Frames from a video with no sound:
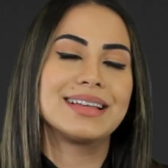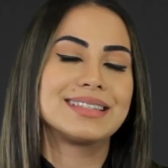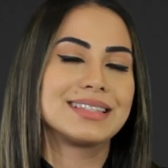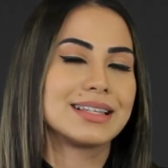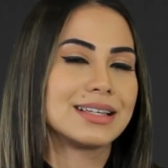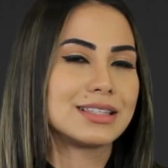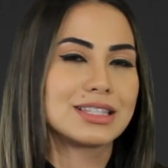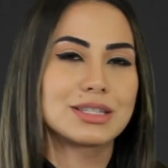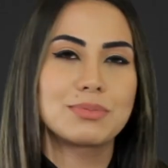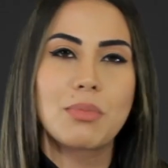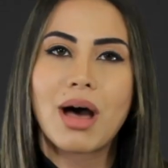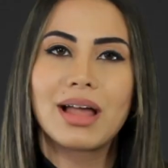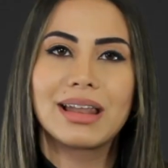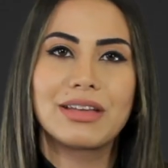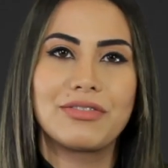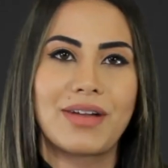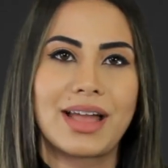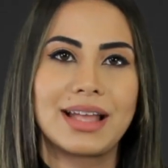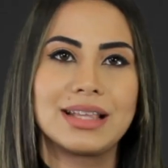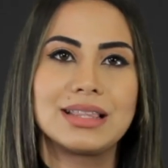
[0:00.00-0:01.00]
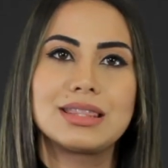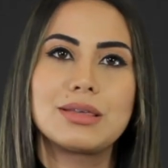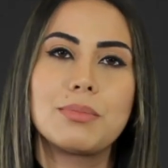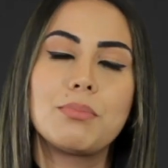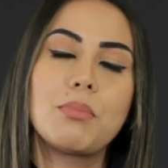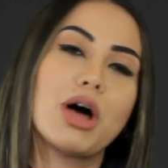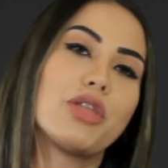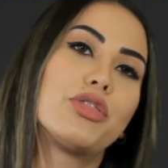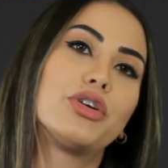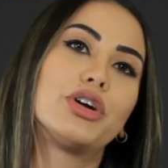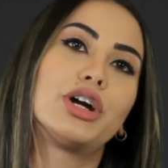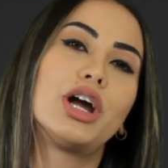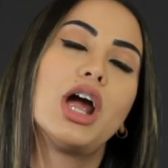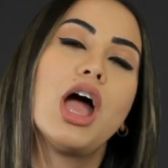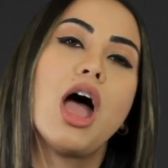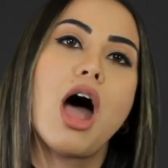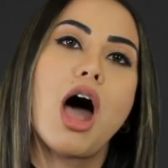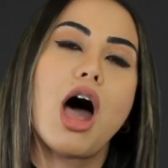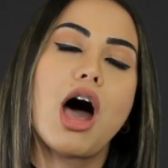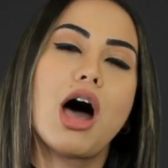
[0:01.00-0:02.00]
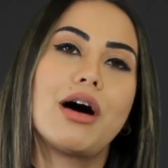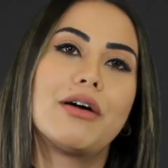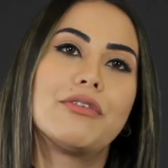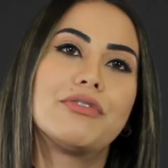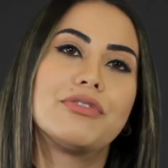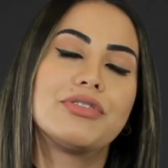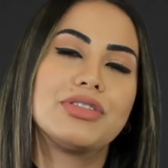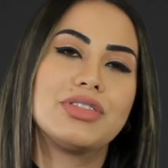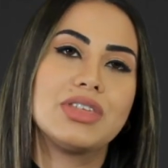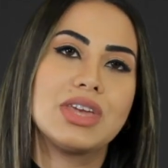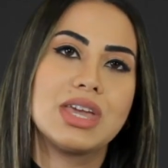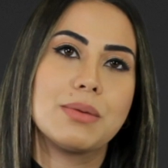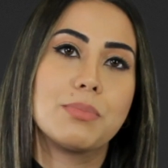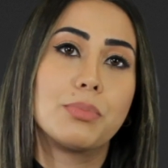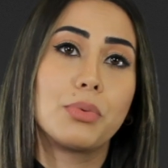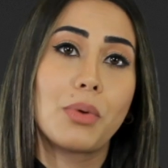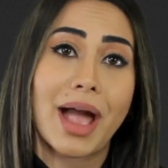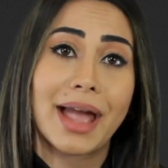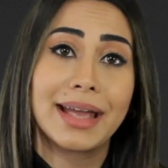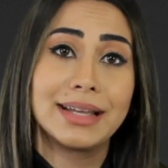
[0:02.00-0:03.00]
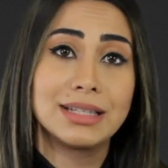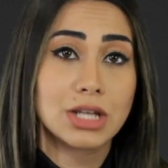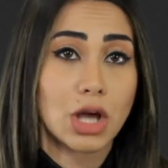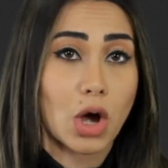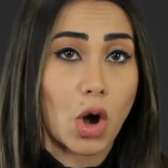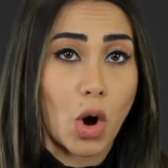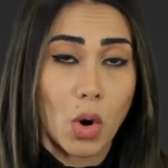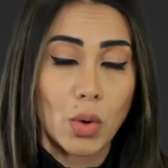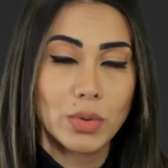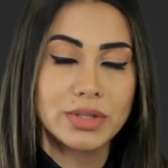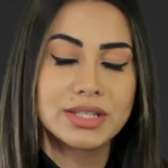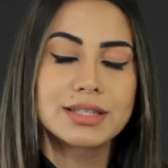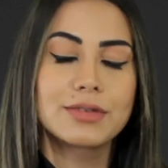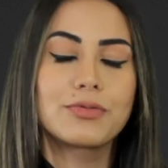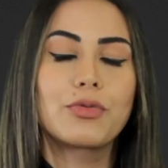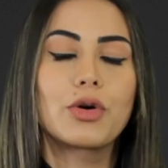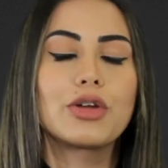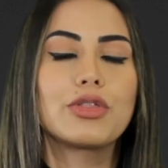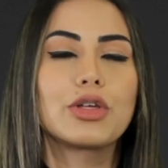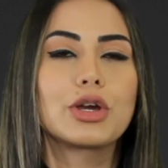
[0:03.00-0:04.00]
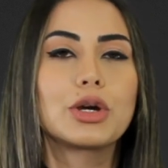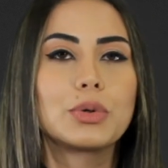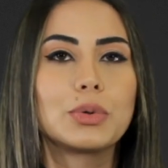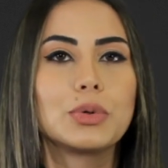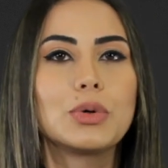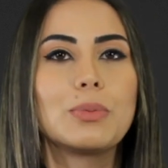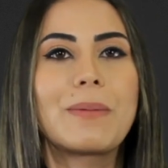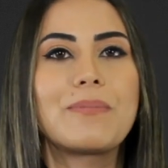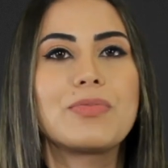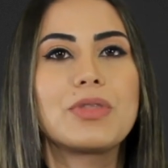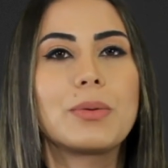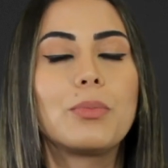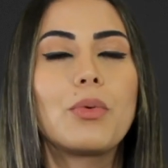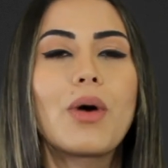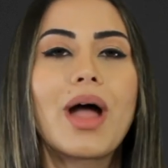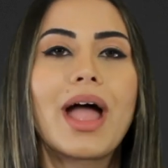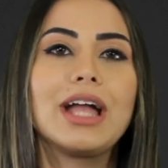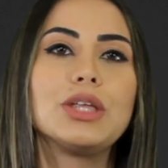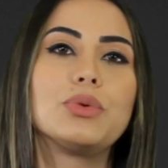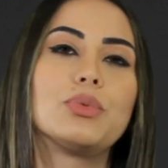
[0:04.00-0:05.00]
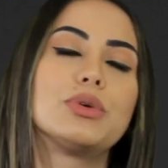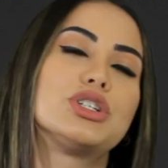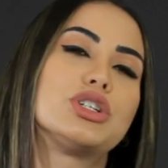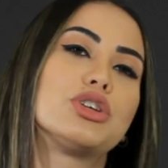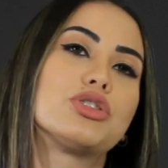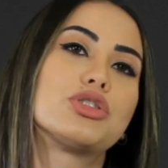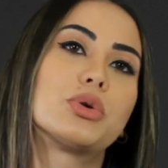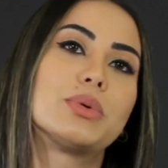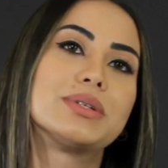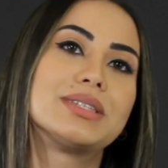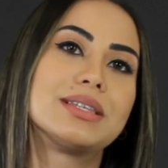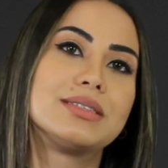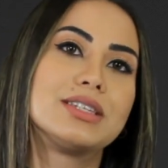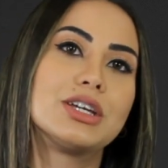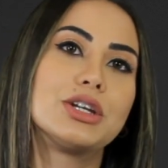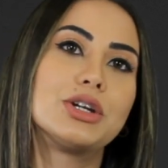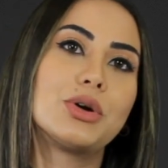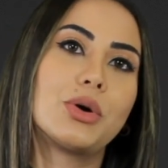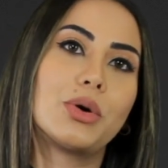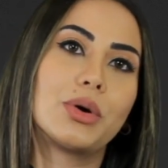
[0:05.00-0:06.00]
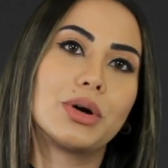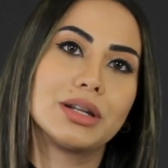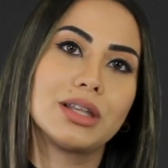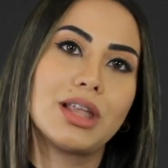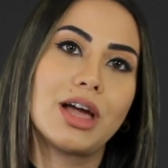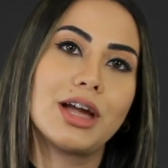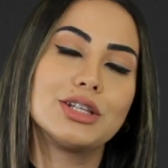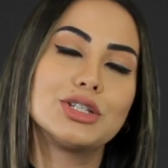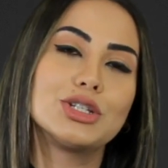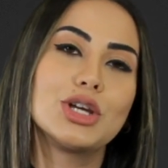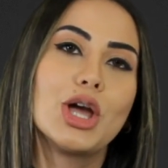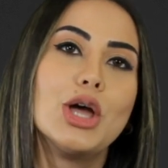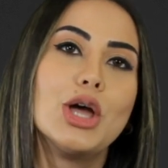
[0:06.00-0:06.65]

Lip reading: It's a small event the mother of the bride hosts for the groom and the bride, where she throws a dinner or a lunch